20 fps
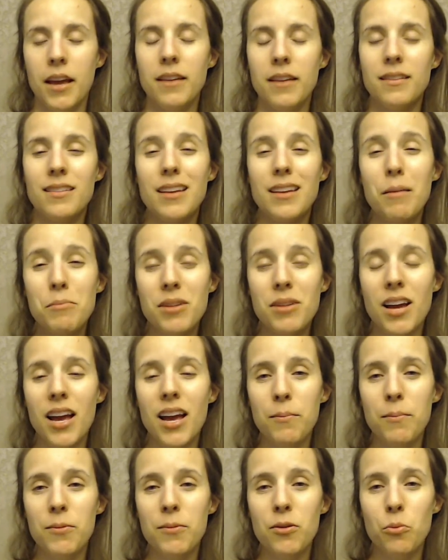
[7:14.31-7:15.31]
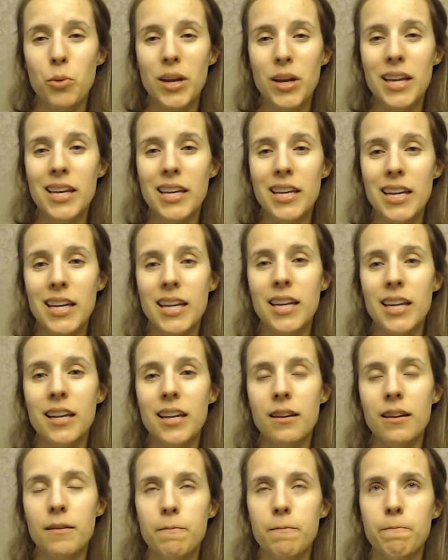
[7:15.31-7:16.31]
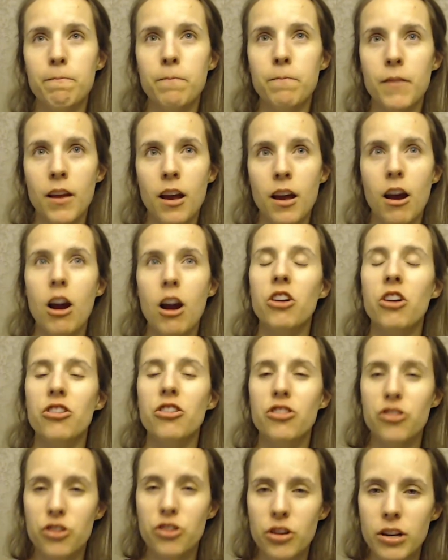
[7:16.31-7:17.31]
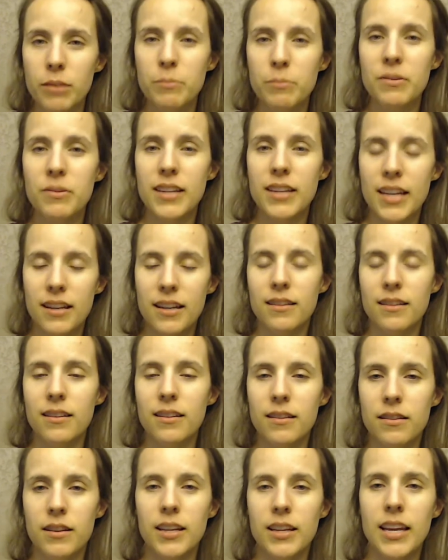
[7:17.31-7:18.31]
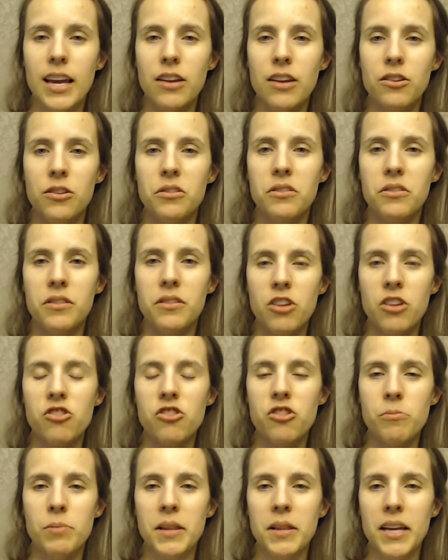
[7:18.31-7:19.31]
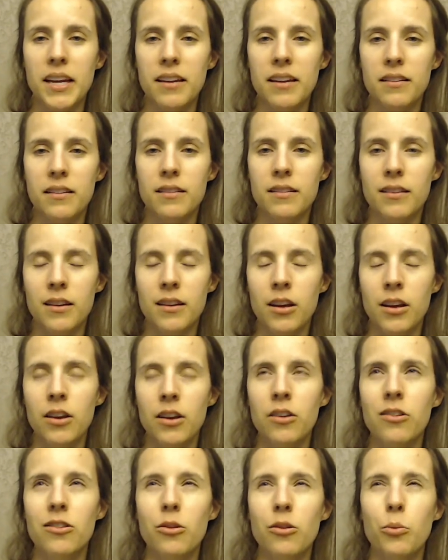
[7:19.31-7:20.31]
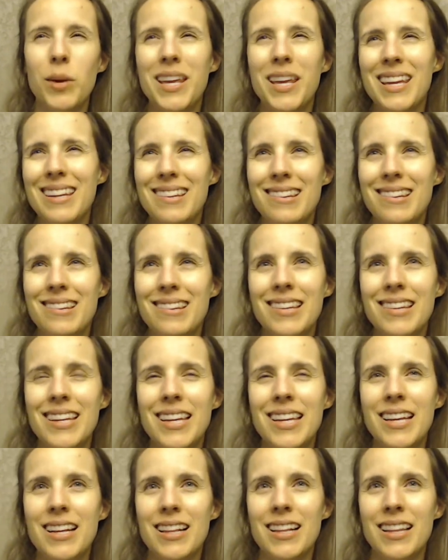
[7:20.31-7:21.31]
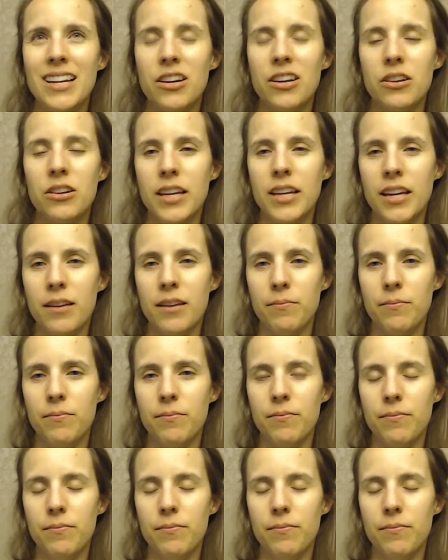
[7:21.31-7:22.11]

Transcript: And sometimes we need our circumstances to get to such a place so we can see clearly.